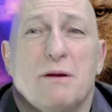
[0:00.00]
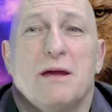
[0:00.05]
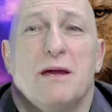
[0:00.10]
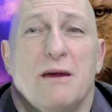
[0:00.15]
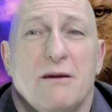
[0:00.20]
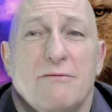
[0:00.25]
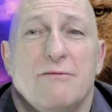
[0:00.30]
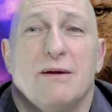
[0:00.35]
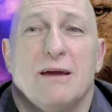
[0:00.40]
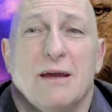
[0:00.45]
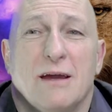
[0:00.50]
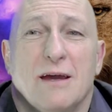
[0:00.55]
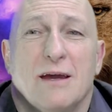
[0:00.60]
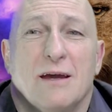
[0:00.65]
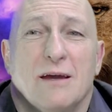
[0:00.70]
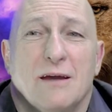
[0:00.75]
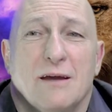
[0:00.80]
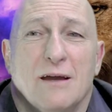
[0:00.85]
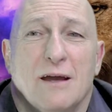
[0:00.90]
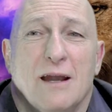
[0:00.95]
giving
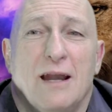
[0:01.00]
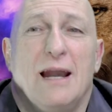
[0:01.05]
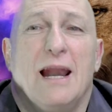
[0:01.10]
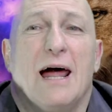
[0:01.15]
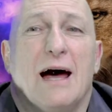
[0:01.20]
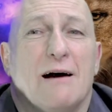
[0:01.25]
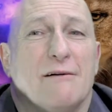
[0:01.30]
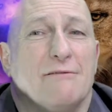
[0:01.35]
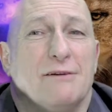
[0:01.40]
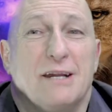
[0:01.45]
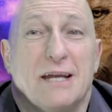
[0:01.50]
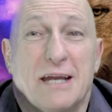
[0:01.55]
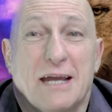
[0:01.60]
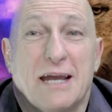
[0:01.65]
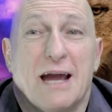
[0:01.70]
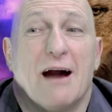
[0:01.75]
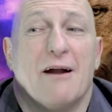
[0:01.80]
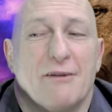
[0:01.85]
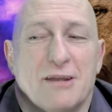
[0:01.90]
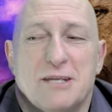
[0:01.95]
love and
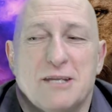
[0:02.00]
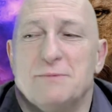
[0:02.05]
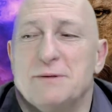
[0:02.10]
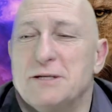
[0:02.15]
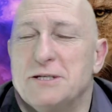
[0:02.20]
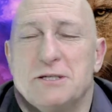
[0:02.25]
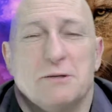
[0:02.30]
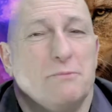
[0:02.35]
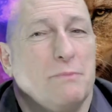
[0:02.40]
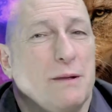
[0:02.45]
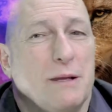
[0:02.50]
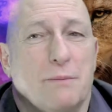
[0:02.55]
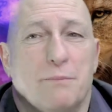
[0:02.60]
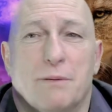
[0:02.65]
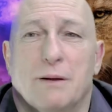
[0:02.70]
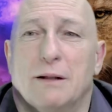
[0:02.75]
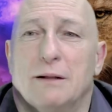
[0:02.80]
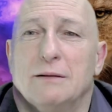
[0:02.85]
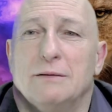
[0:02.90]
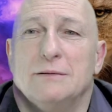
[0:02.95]
encouragement to
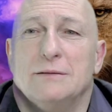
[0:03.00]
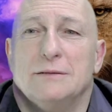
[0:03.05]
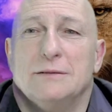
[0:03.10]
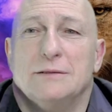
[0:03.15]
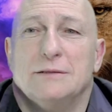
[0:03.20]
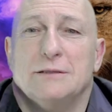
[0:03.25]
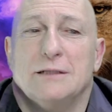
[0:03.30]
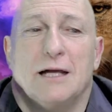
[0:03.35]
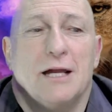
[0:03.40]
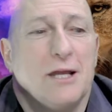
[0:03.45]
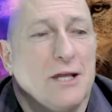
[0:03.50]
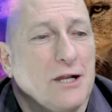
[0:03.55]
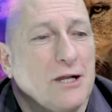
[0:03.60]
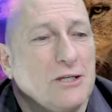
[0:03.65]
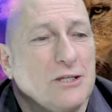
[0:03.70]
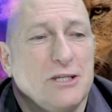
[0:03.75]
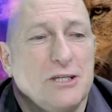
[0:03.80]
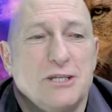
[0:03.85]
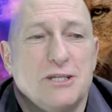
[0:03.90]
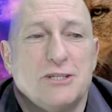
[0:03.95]
people. And you know,
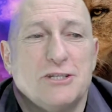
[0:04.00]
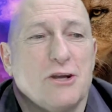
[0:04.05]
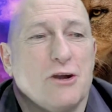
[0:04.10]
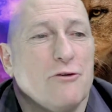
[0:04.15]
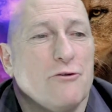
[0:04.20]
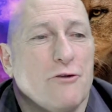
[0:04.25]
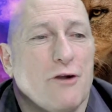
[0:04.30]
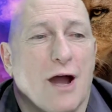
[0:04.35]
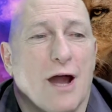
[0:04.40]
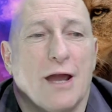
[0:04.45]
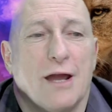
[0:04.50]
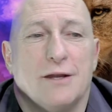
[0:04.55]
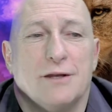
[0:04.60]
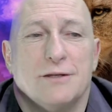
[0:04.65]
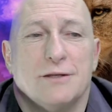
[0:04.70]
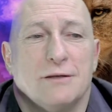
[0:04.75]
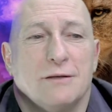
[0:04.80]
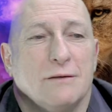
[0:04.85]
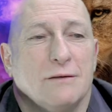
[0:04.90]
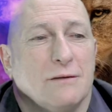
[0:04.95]
she's so right.
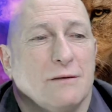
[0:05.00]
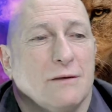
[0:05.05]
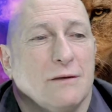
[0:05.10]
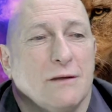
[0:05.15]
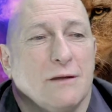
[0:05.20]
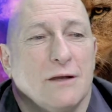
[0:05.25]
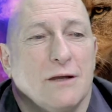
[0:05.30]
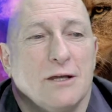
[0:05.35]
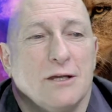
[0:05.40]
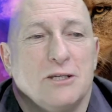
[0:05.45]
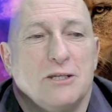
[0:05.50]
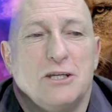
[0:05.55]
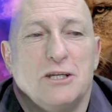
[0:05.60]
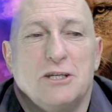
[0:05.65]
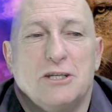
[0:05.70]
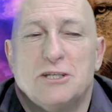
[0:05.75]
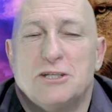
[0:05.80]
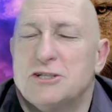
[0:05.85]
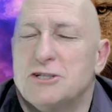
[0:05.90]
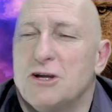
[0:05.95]

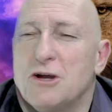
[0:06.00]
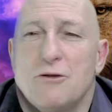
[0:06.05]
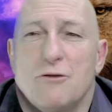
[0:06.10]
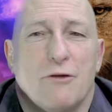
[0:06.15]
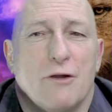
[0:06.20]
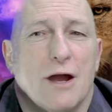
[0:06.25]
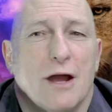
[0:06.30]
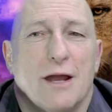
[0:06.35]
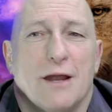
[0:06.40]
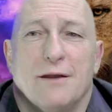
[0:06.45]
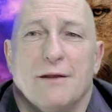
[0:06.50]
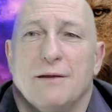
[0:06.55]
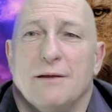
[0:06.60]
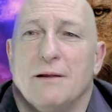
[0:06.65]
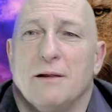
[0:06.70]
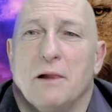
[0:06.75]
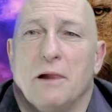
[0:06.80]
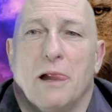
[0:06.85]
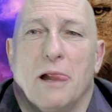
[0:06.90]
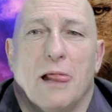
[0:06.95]
She's so right.
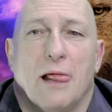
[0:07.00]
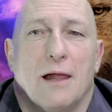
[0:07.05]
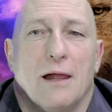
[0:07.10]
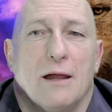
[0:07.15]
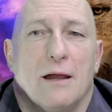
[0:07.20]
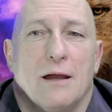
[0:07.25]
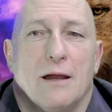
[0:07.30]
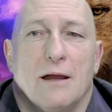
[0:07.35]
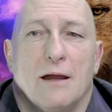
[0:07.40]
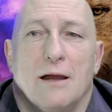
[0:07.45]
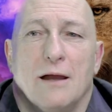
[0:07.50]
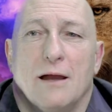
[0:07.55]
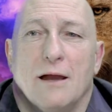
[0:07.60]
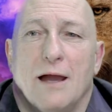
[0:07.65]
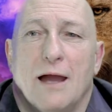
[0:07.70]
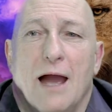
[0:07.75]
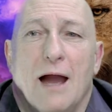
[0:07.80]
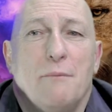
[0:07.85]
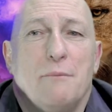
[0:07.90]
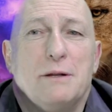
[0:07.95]

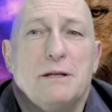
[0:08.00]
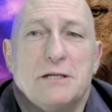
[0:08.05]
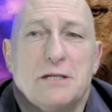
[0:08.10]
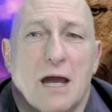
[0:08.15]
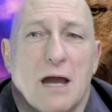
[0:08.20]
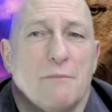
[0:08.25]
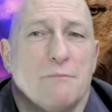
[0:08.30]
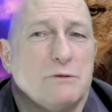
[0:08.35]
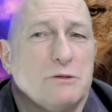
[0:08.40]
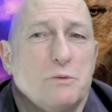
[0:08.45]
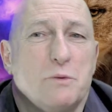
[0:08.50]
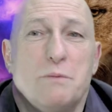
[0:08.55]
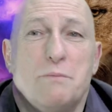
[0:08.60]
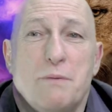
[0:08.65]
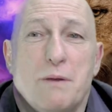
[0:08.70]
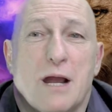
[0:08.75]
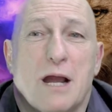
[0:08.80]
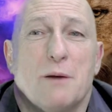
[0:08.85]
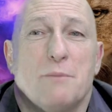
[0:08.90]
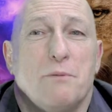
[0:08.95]
How many times do we
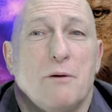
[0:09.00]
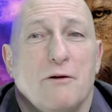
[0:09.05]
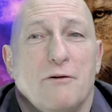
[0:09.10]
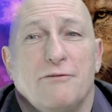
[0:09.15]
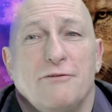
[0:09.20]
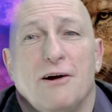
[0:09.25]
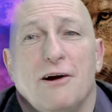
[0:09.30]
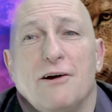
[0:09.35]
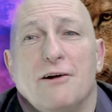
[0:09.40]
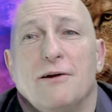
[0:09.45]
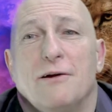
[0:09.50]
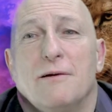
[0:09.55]
pick up our phone